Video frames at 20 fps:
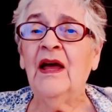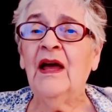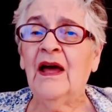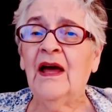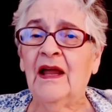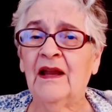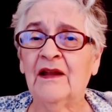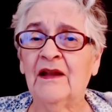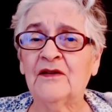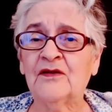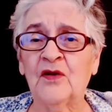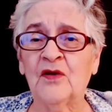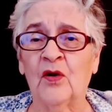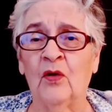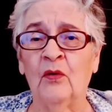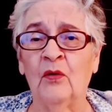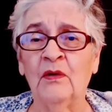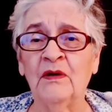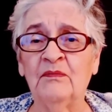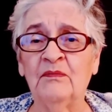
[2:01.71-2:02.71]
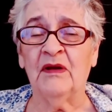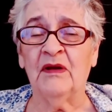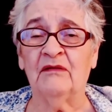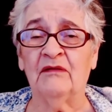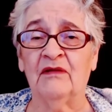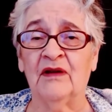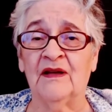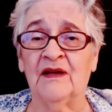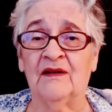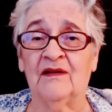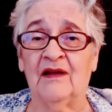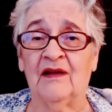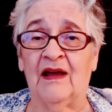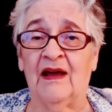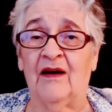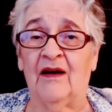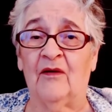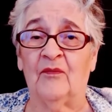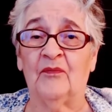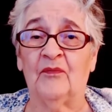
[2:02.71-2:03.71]
And it should always written
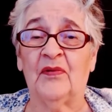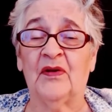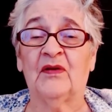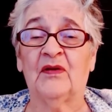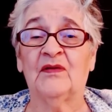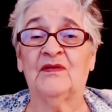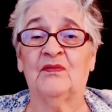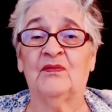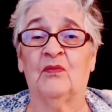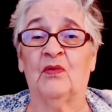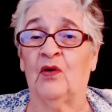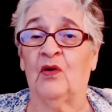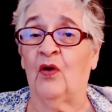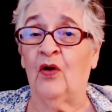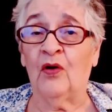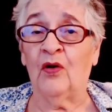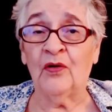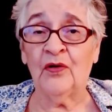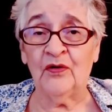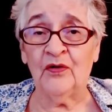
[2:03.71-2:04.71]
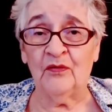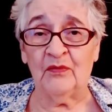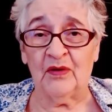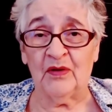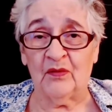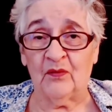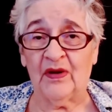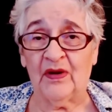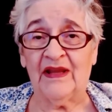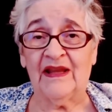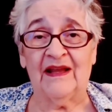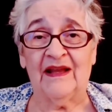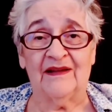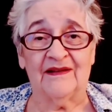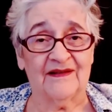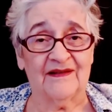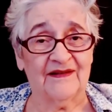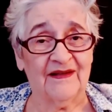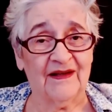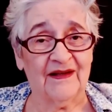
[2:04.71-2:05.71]
down, because we're all human. We get
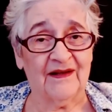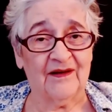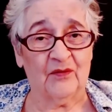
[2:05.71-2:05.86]
sick.